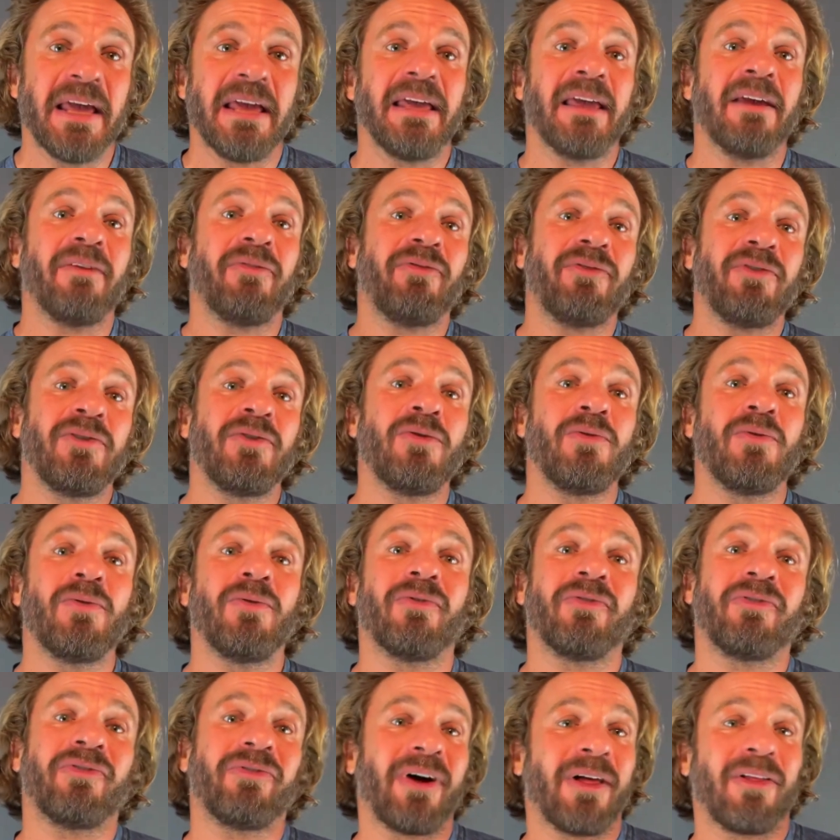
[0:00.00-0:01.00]
If
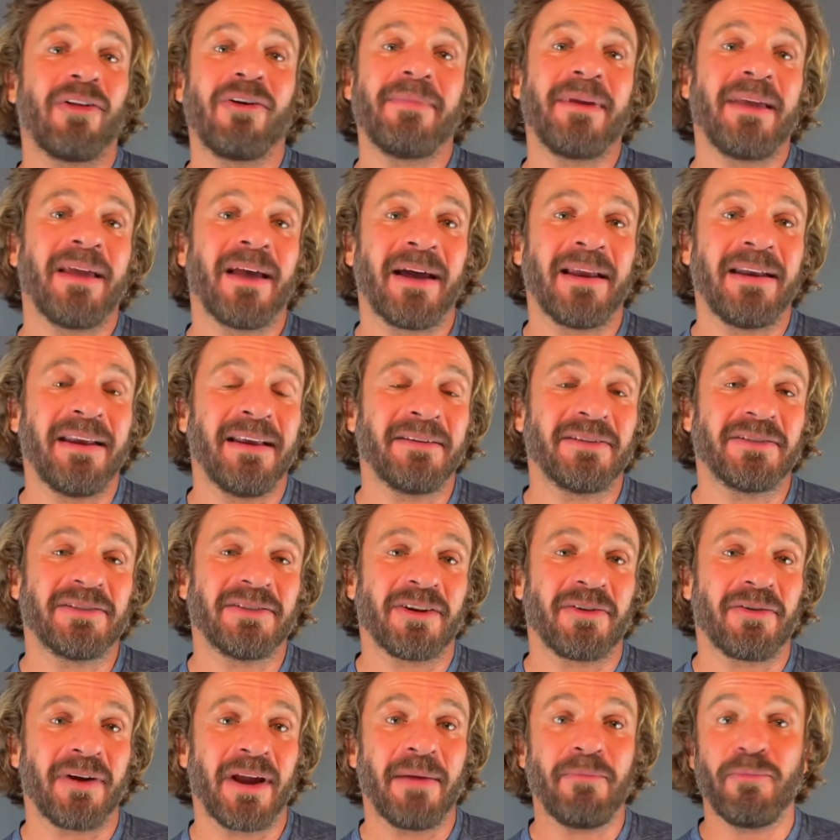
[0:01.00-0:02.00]
you follow me on
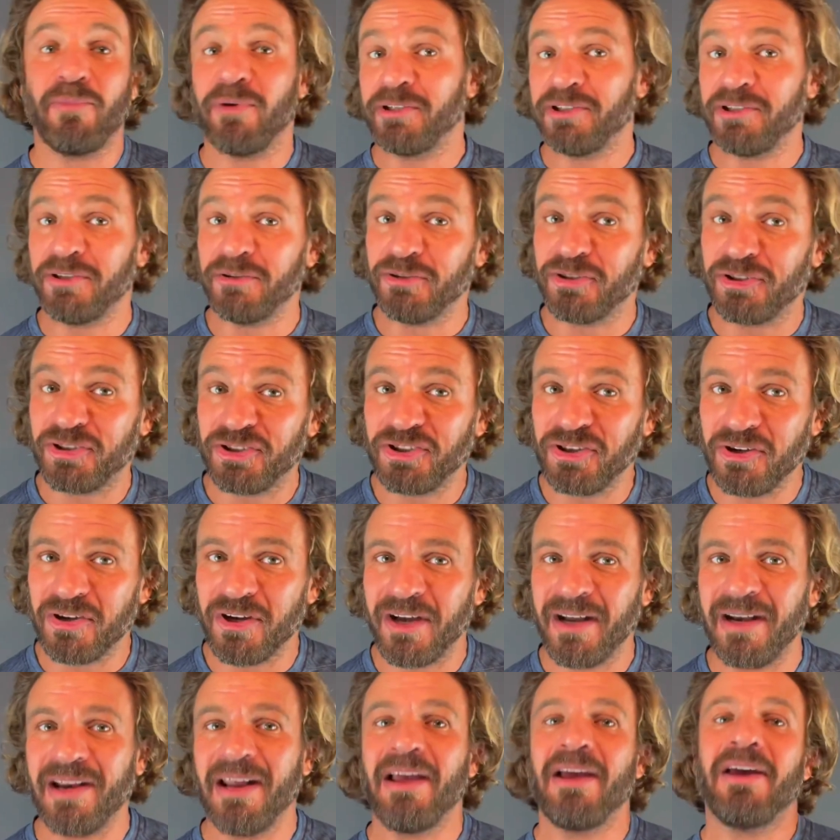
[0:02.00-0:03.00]
Instagram, which you
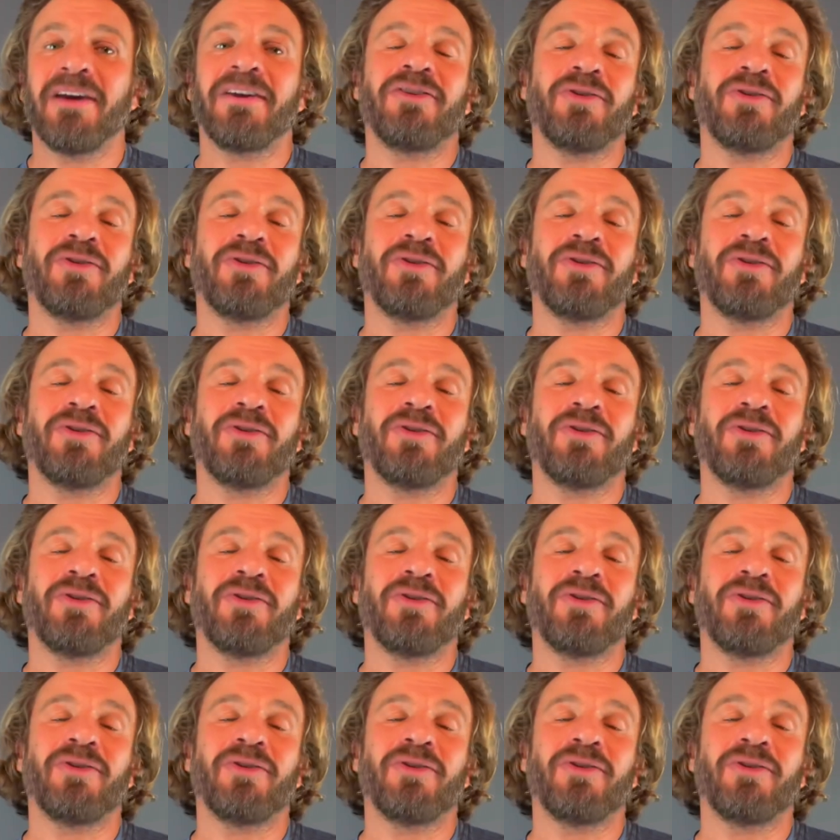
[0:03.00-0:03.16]
should,